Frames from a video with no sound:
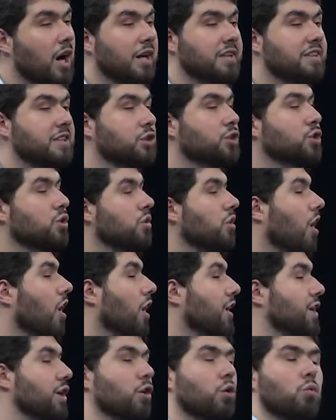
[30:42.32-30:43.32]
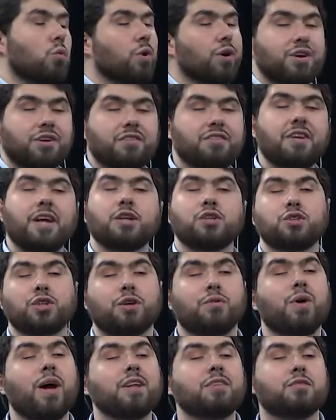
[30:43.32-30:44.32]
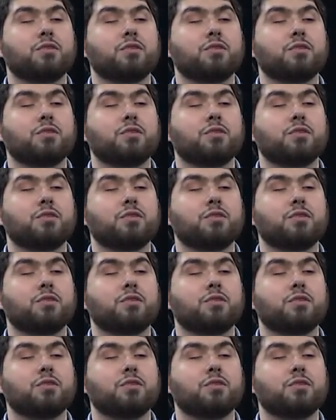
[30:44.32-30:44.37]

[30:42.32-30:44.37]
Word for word: digital audio workstation, right?